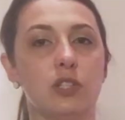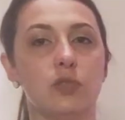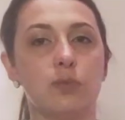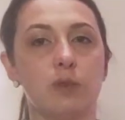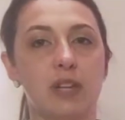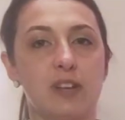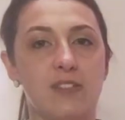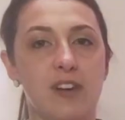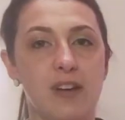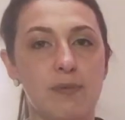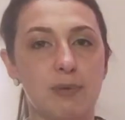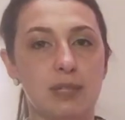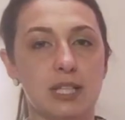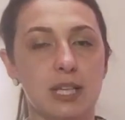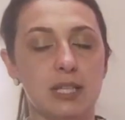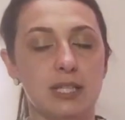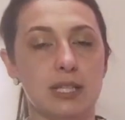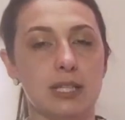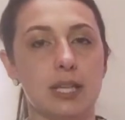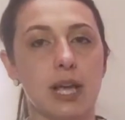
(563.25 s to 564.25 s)

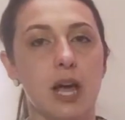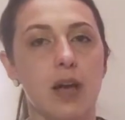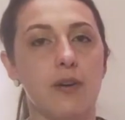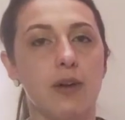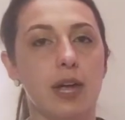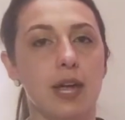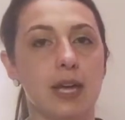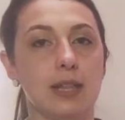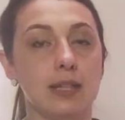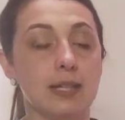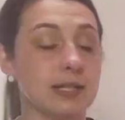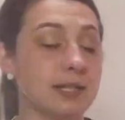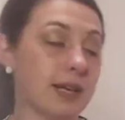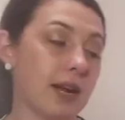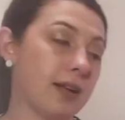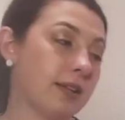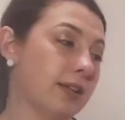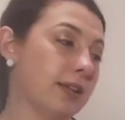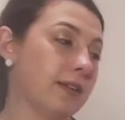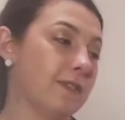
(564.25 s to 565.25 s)
25% discount and the
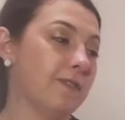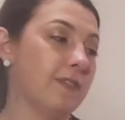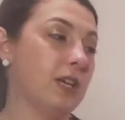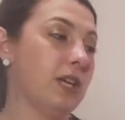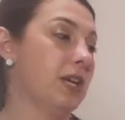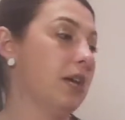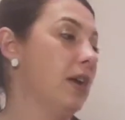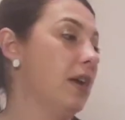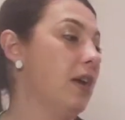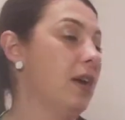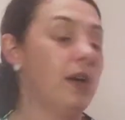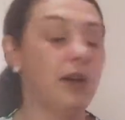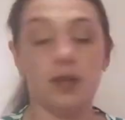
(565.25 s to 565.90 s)
styling fee,